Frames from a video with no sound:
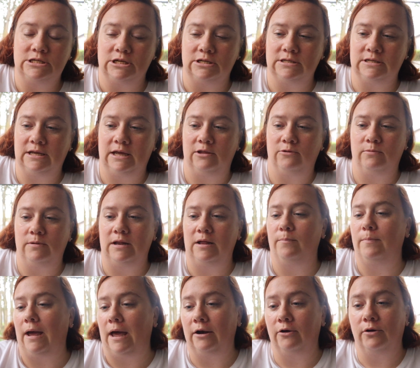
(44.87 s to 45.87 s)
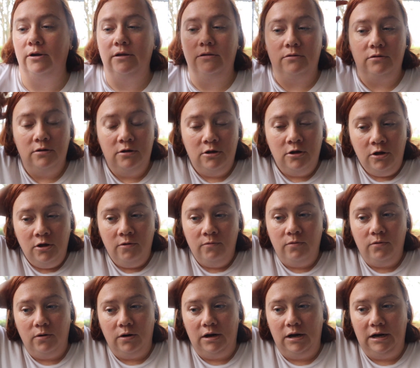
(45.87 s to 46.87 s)
just in case we need batteries
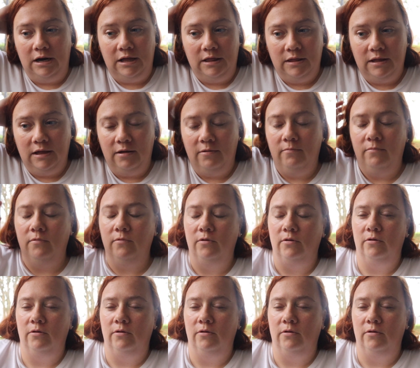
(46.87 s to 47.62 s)
for anything.